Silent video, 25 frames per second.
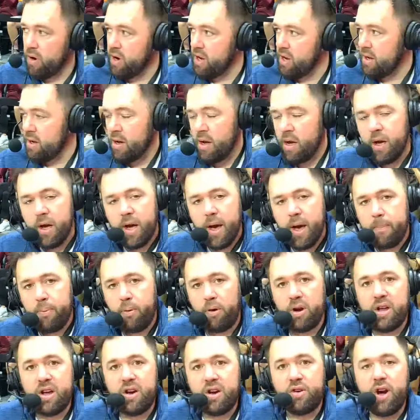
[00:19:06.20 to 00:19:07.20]
Pretty
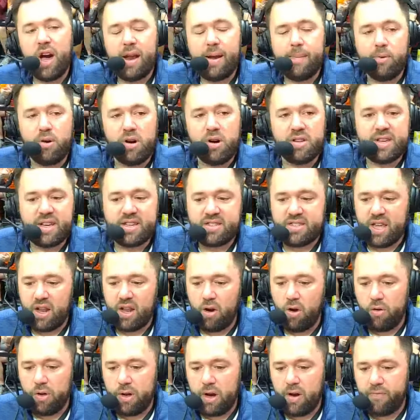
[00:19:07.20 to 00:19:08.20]
incredible. As I
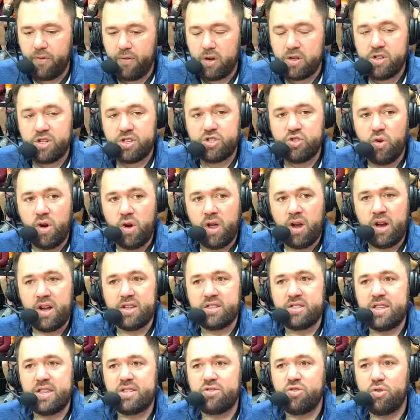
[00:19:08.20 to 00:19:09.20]
said earlier, if you're just joining
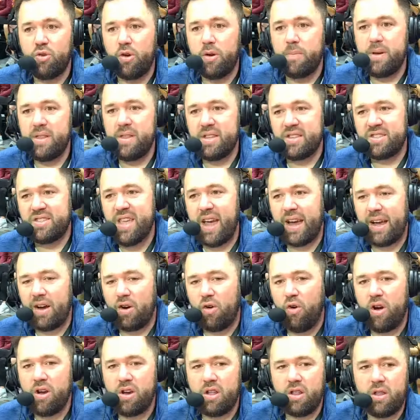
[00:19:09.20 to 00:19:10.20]
us, this would only be the second,
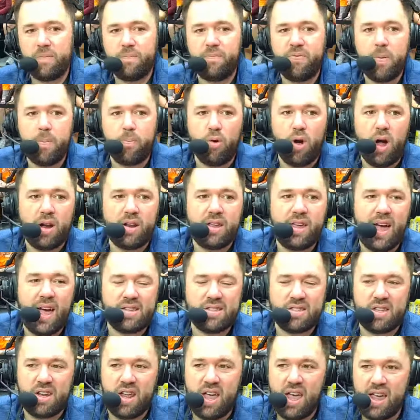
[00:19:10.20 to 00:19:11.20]
according to the
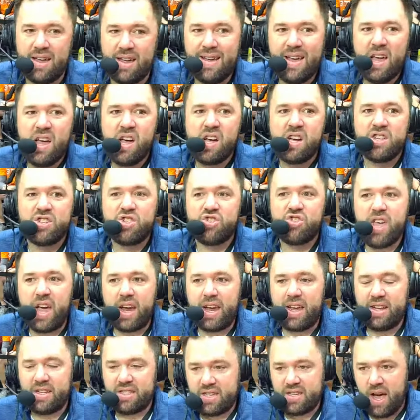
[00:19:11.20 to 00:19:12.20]
broadcast today,
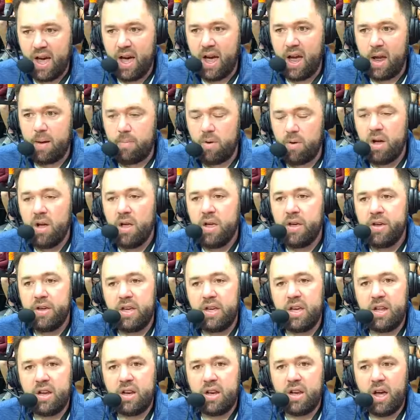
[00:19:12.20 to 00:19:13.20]
second time
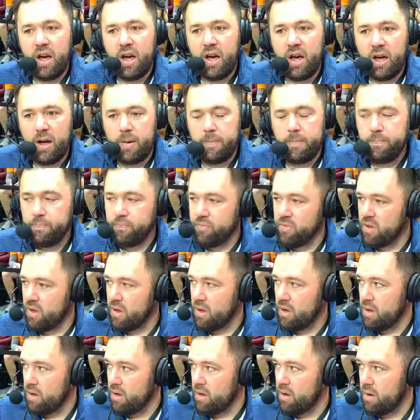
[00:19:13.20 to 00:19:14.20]
in
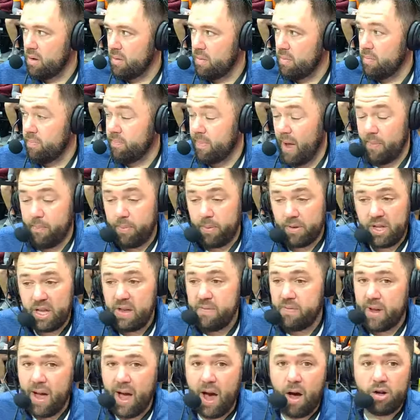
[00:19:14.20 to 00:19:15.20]
I
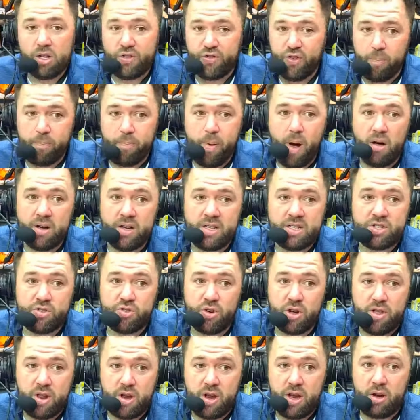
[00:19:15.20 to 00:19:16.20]
believe college football
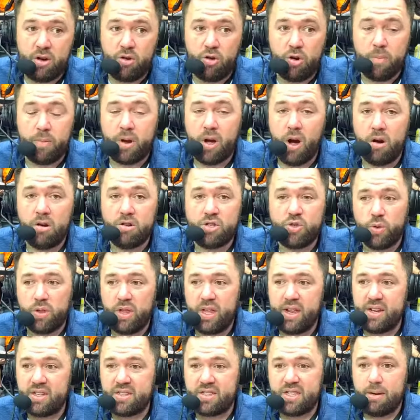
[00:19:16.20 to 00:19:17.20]
history that an interim coach would
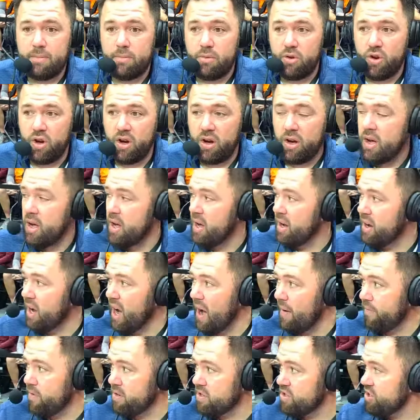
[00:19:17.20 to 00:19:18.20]
lead his team to a
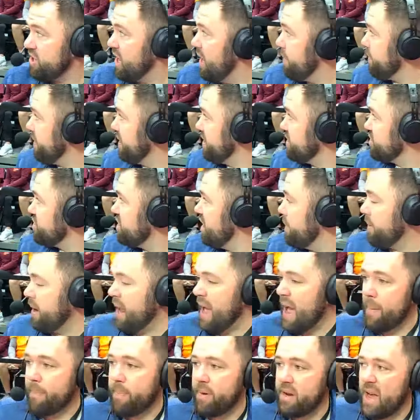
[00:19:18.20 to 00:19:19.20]
conference championship.
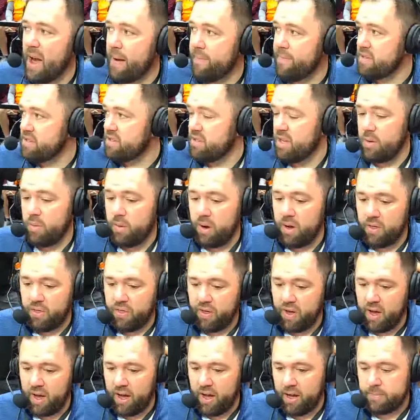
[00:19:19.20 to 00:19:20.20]
It happened obviously
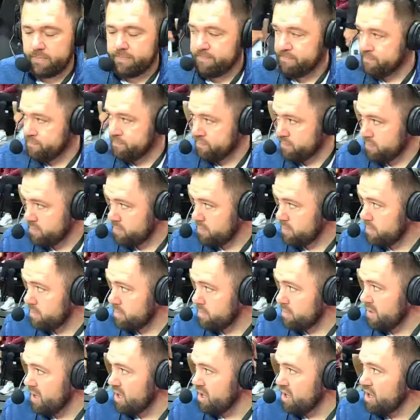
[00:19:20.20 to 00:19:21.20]
with
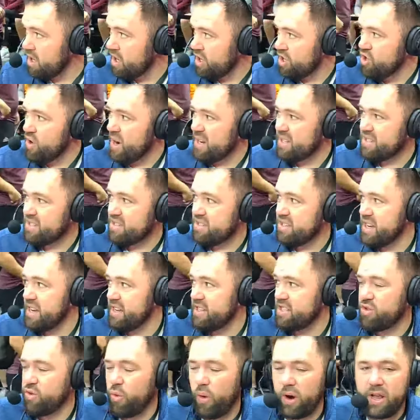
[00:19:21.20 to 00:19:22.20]
USC
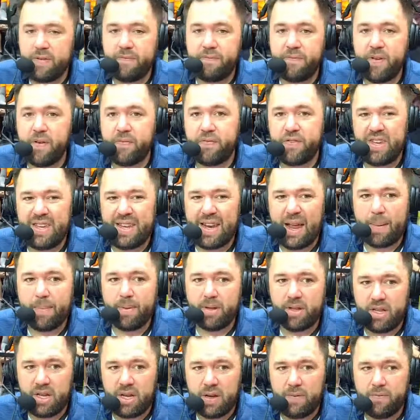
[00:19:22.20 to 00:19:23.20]
in 2015, I
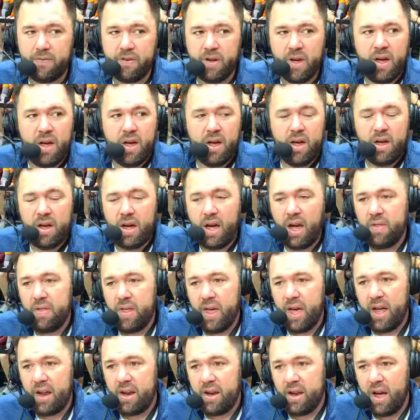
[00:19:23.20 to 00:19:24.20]
believe,
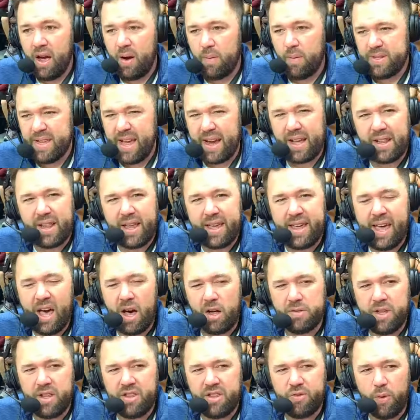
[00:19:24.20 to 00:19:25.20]
and then was that Clay
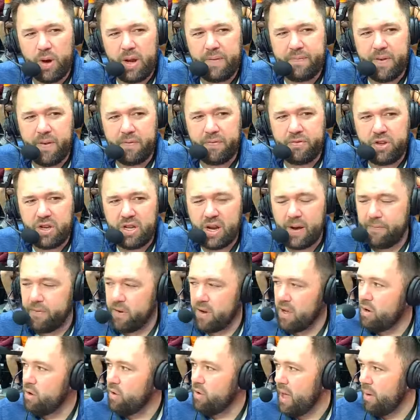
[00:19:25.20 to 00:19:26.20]
Helton in 2015? I
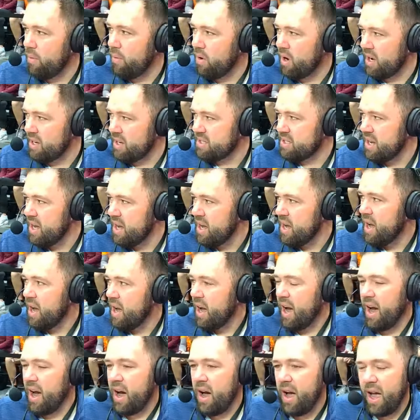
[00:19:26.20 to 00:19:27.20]
forget who that was.
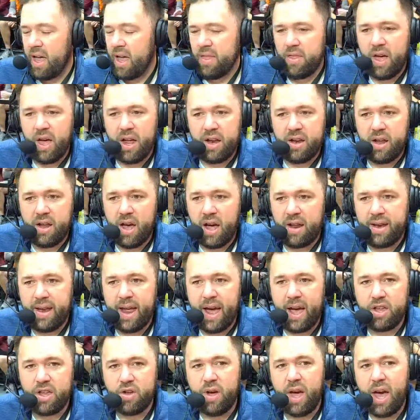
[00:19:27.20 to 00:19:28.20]
And then
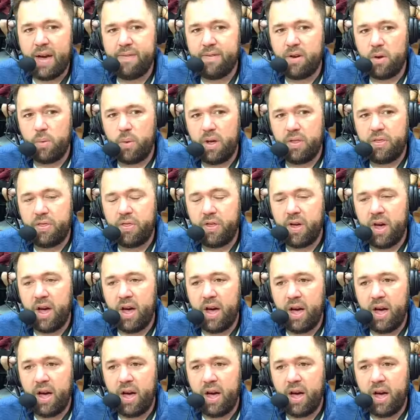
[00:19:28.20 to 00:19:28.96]
now you have it with